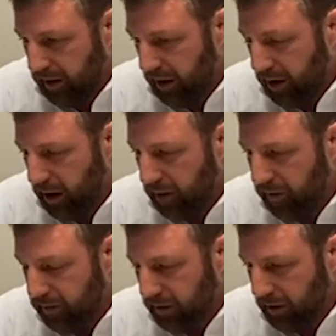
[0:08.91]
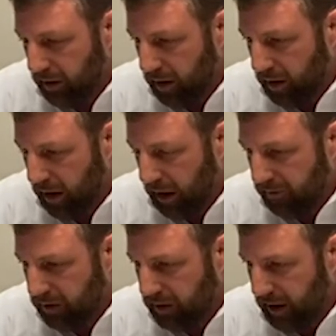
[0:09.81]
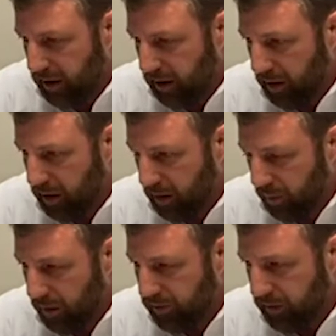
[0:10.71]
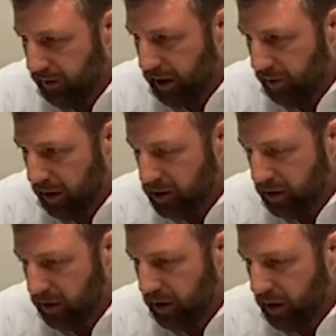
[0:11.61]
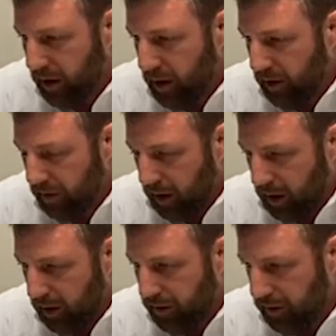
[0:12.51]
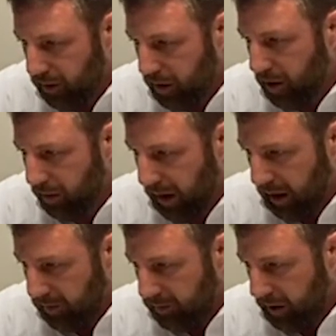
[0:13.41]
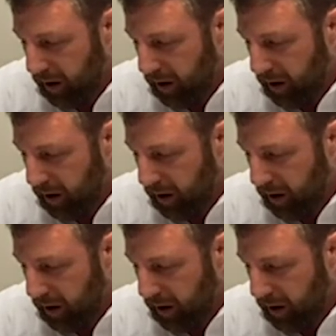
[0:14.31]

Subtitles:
I think all of us have to take our risk evaluation of our health into our own hands.